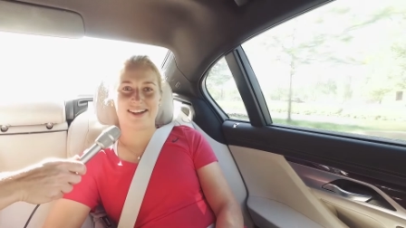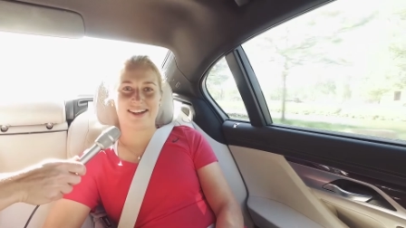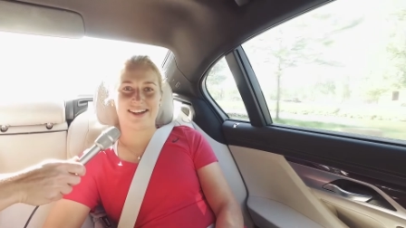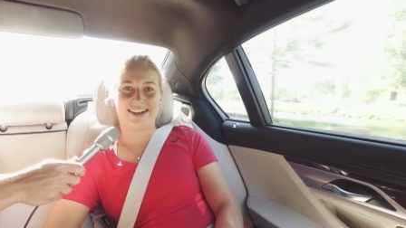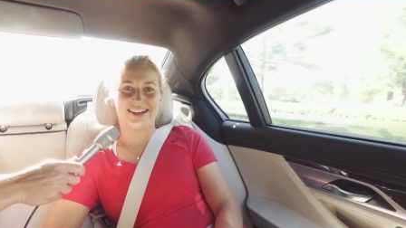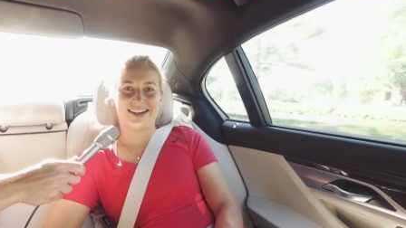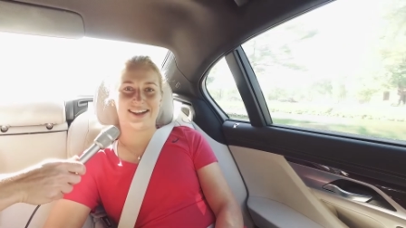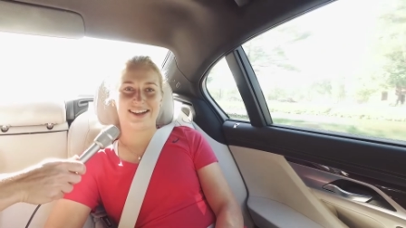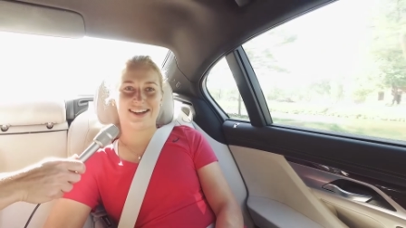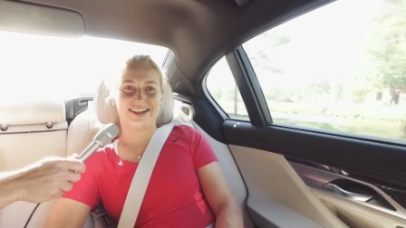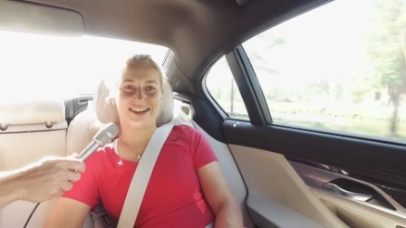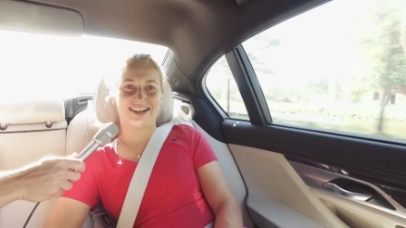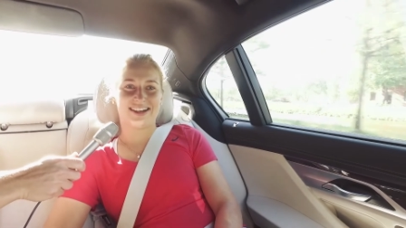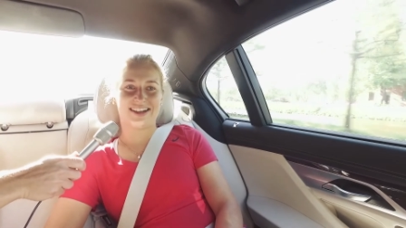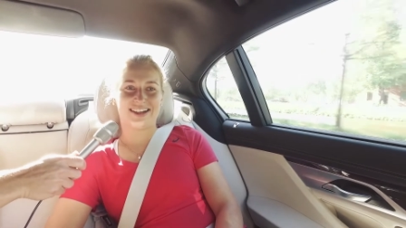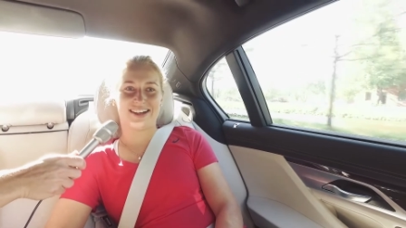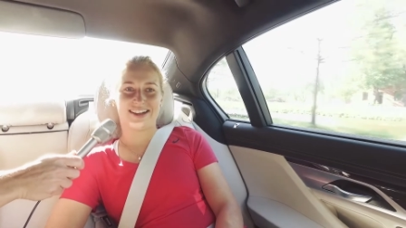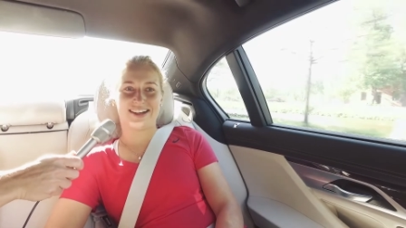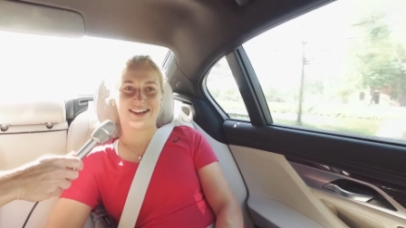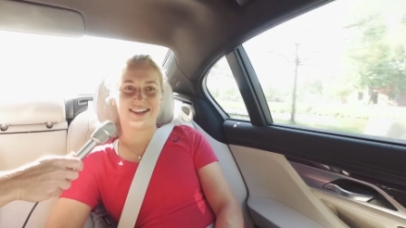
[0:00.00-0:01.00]

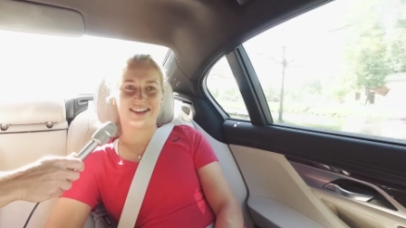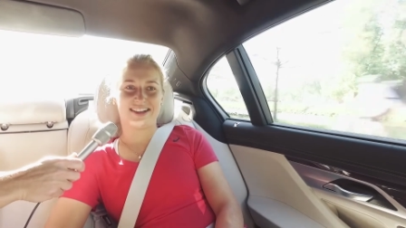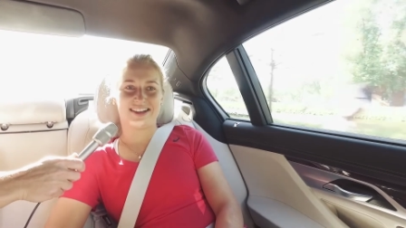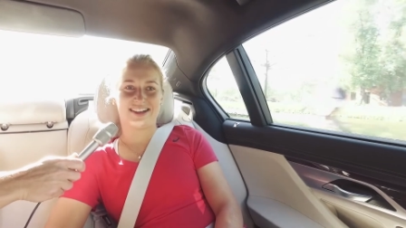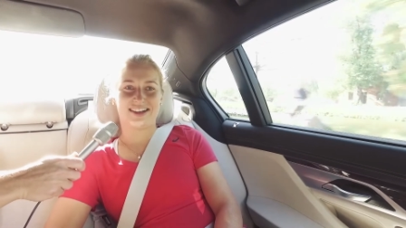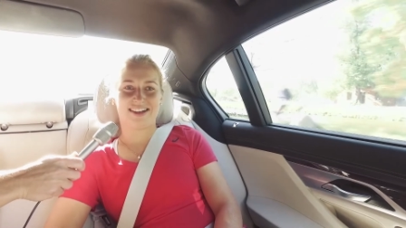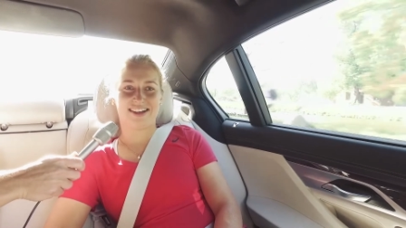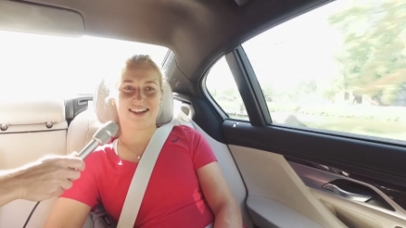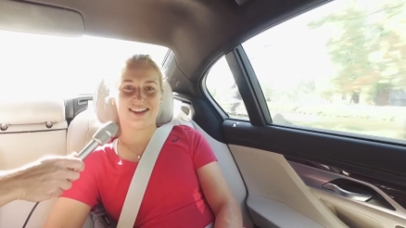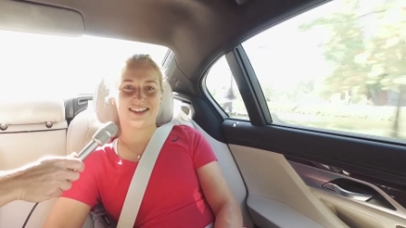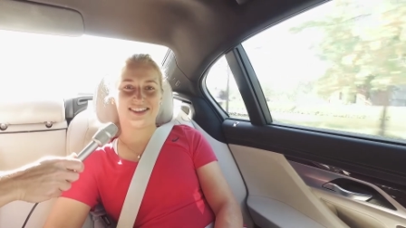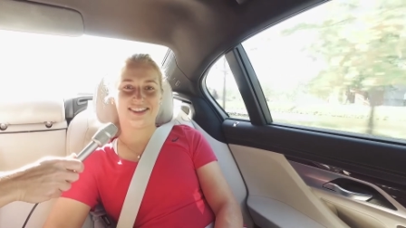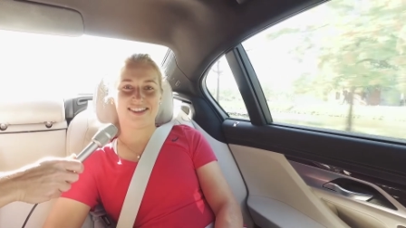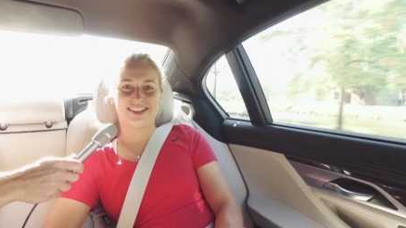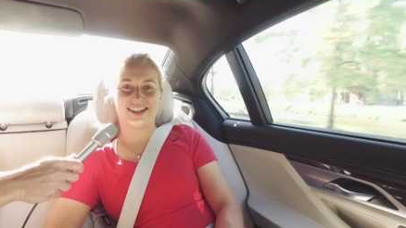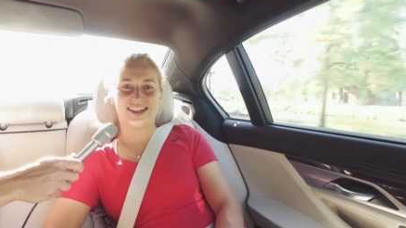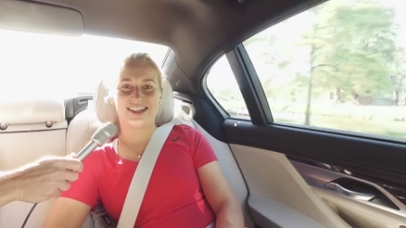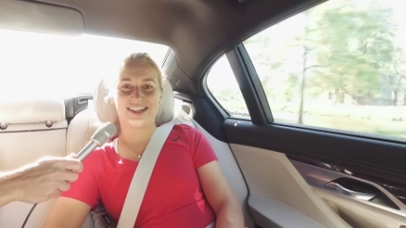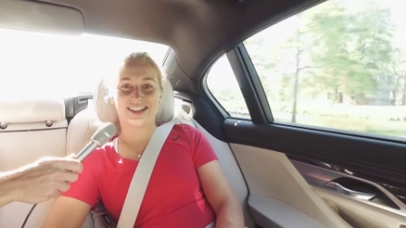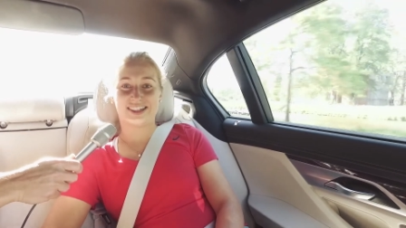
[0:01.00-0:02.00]
Uh, I
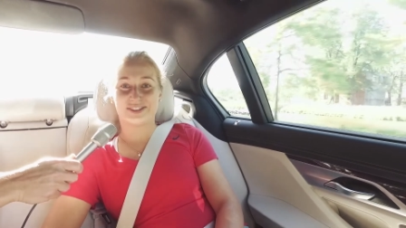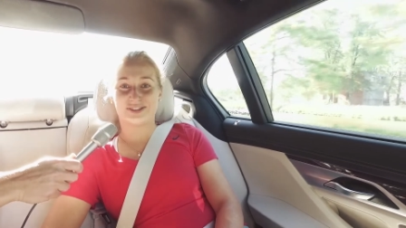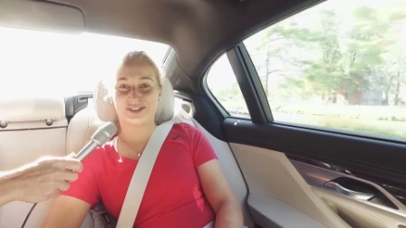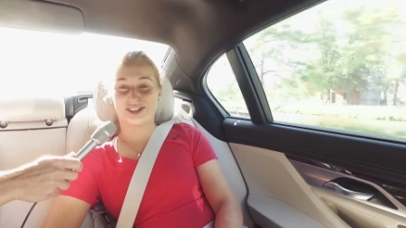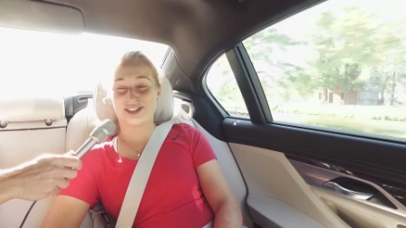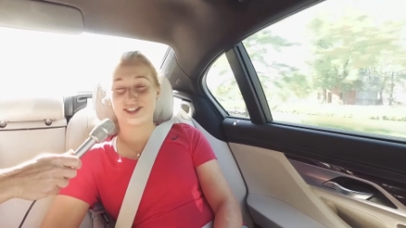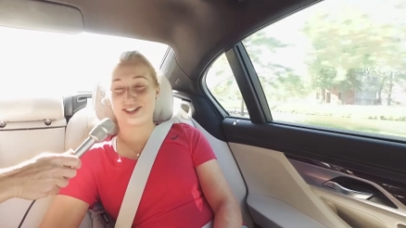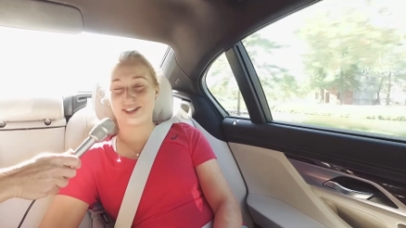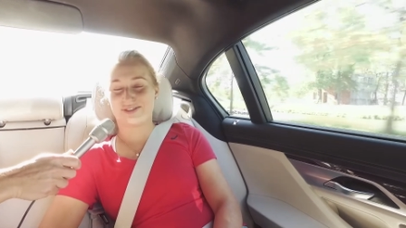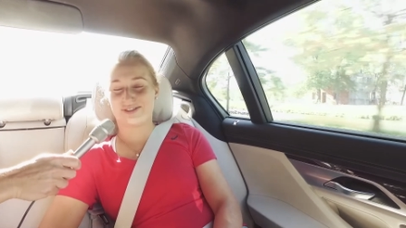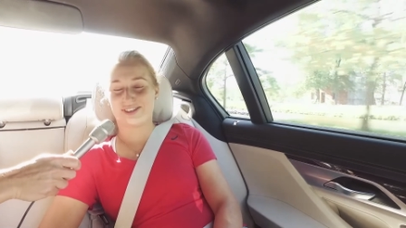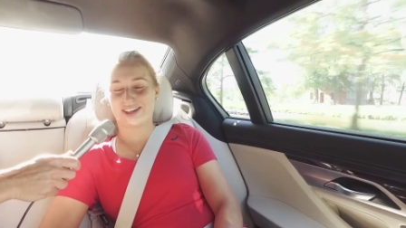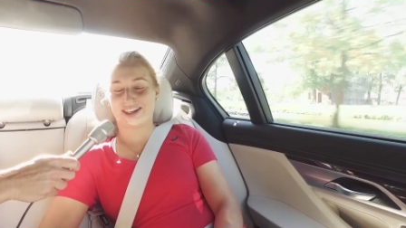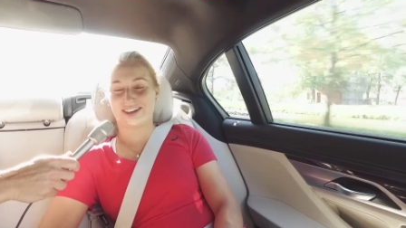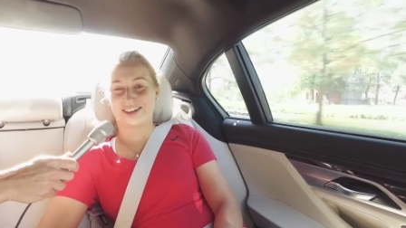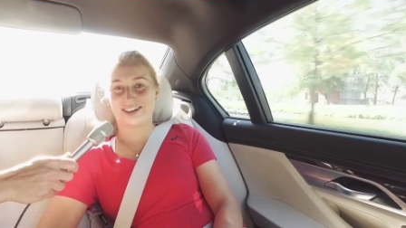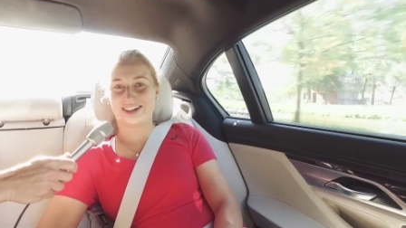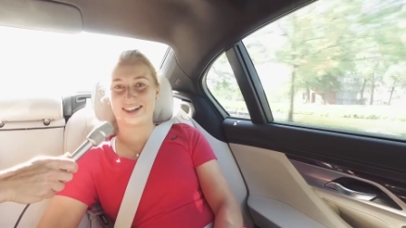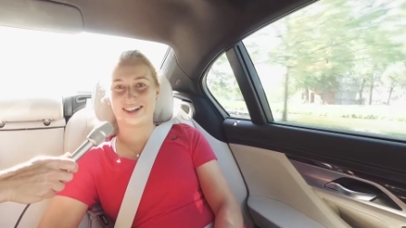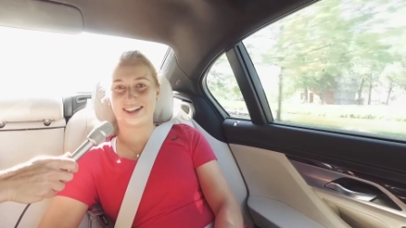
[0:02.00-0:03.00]
like Roger
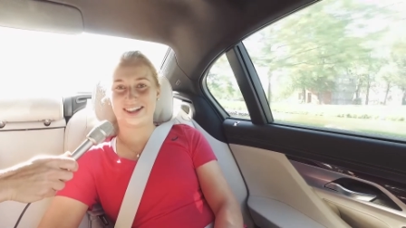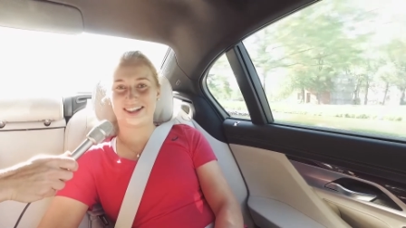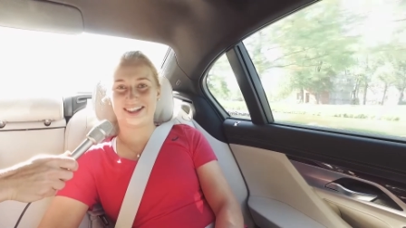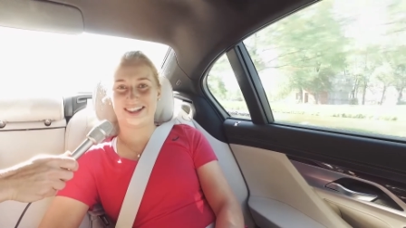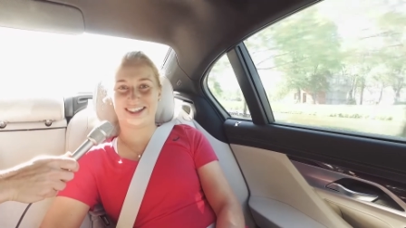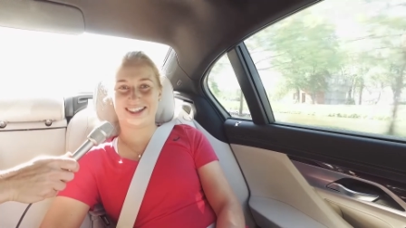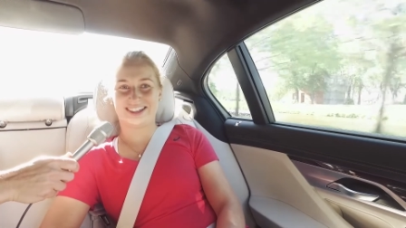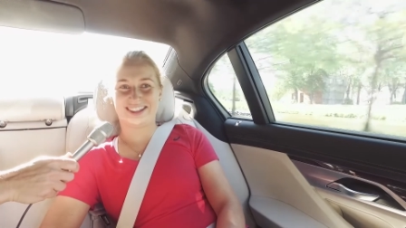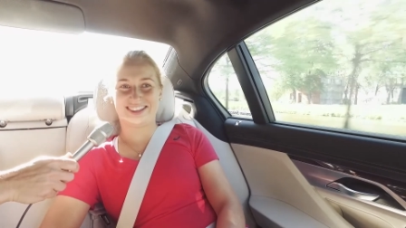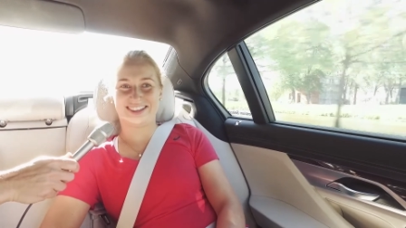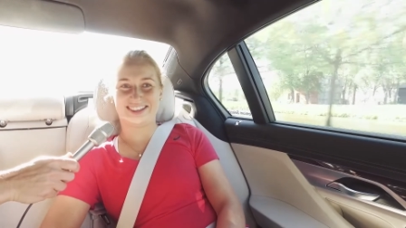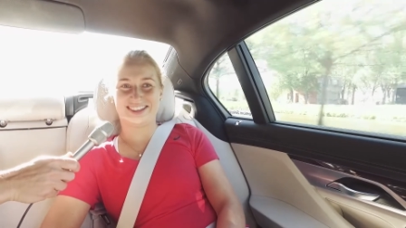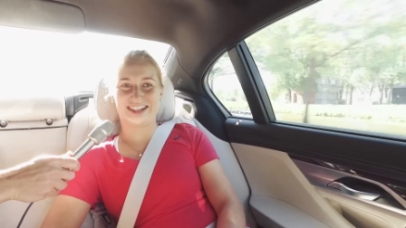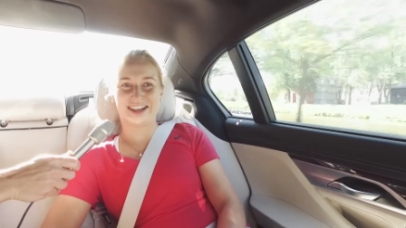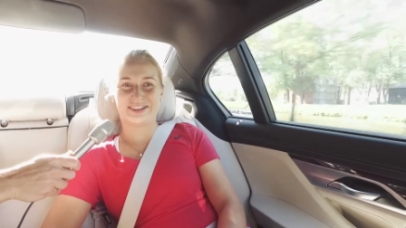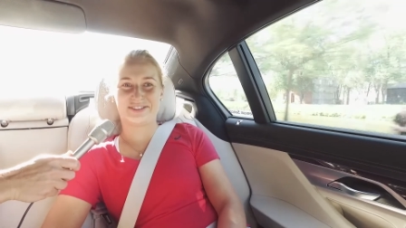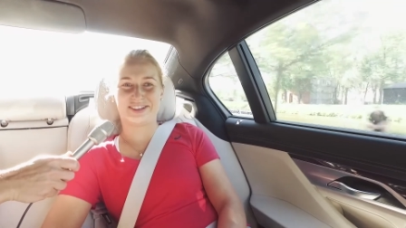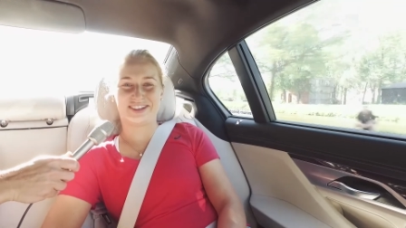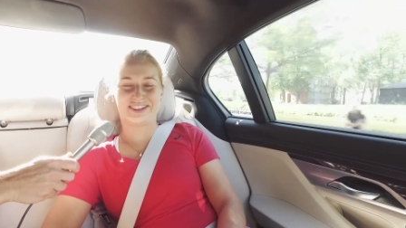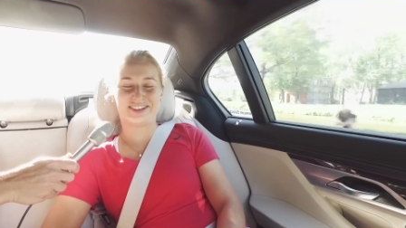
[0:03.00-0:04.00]
Federer and
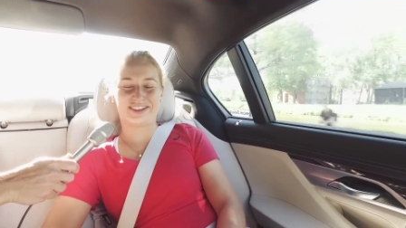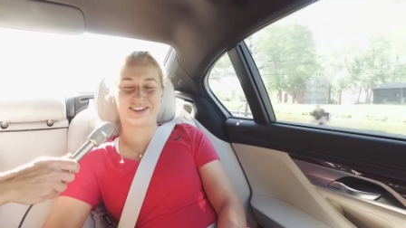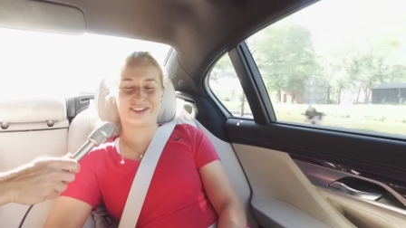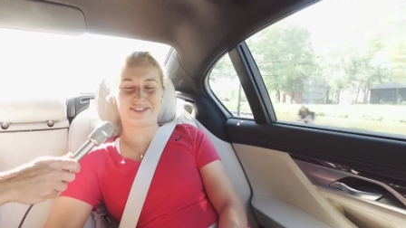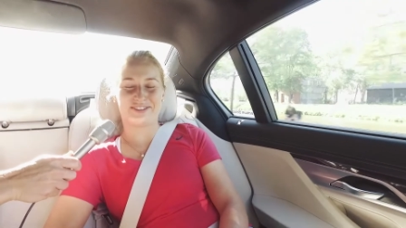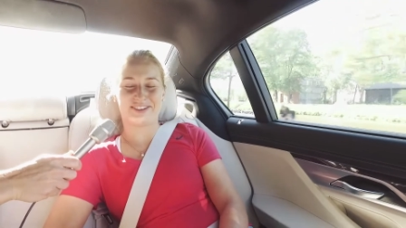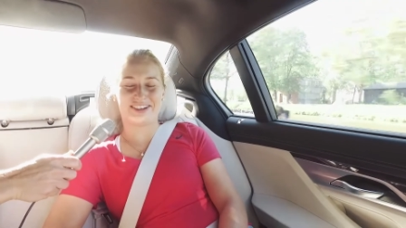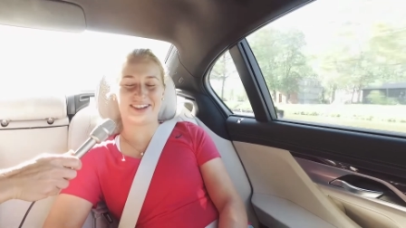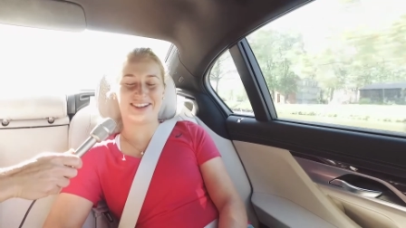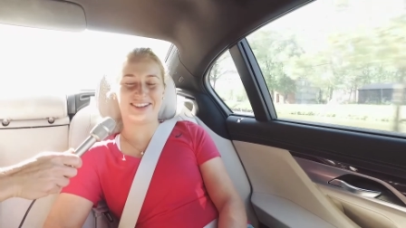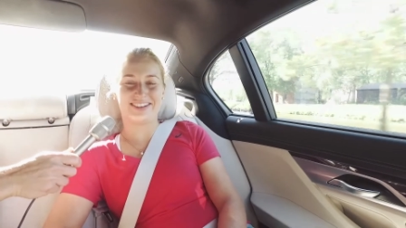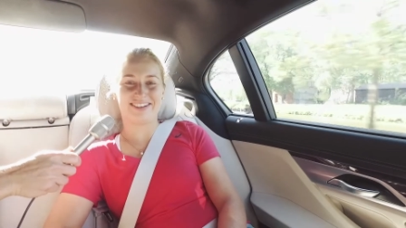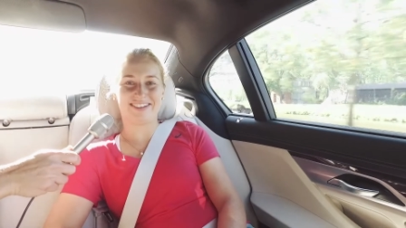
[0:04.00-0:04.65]
David Goffin.